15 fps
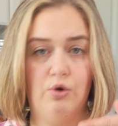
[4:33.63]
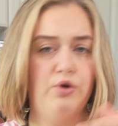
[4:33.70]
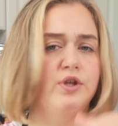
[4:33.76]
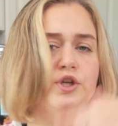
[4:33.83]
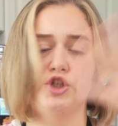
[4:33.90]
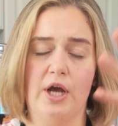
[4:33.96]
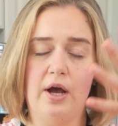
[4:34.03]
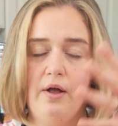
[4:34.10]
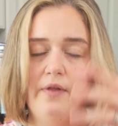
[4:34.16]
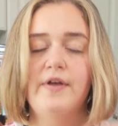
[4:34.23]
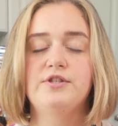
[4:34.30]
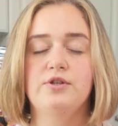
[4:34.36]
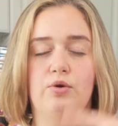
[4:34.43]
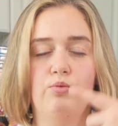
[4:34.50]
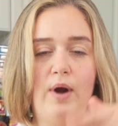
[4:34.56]
or the shell
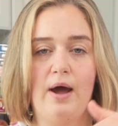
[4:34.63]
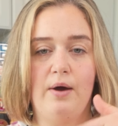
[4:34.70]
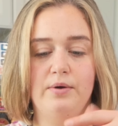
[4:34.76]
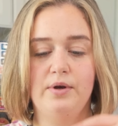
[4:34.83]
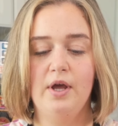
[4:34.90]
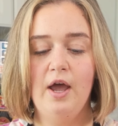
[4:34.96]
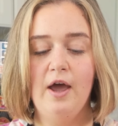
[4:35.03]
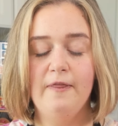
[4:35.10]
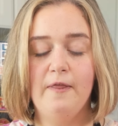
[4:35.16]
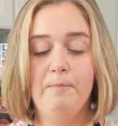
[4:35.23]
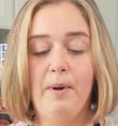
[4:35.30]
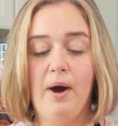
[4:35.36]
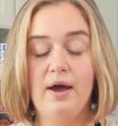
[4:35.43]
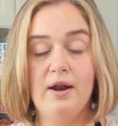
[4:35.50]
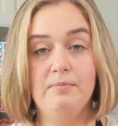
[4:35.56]
that's around the
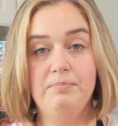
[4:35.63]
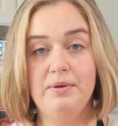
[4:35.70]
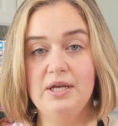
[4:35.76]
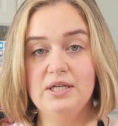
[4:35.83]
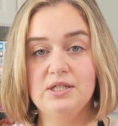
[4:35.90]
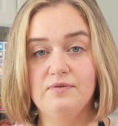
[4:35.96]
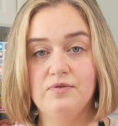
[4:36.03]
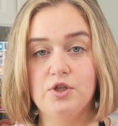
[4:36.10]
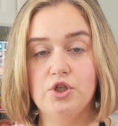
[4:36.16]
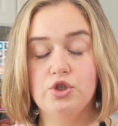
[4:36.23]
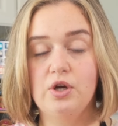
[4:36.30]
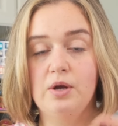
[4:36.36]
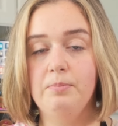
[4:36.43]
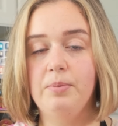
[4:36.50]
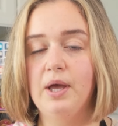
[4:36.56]
bottom piece of the
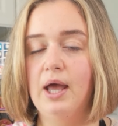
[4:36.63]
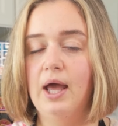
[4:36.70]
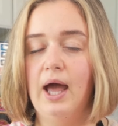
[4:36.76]
shrimp.